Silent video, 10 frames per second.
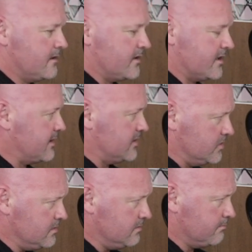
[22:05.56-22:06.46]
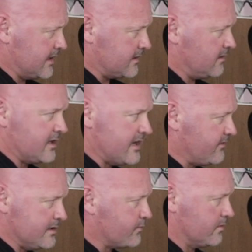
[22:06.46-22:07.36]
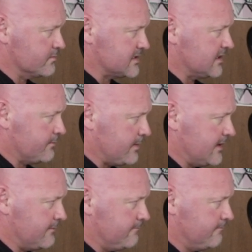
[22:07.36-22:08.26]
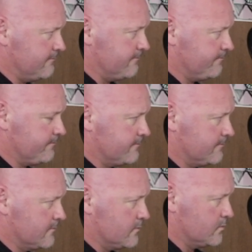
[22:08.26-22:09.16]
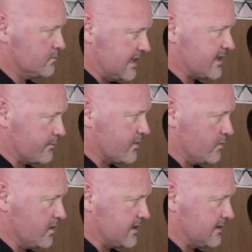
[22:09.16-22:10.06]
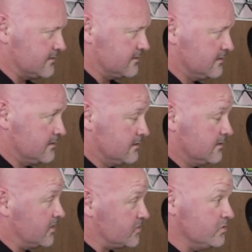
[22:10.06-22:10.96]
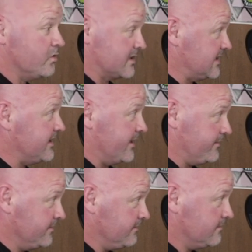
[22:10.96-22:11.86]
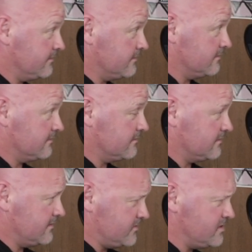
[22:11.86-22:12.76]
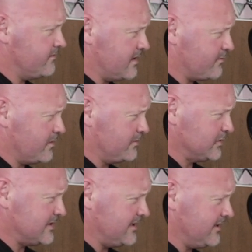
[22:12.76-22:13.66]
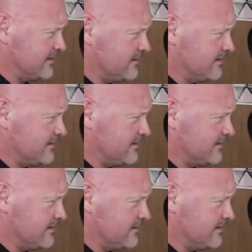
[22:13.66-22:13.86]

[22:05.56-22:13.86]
I don't know about you, but I don't have any problems getting a pump taking a pre-workout. I do on keto. Did you have that problem on keto?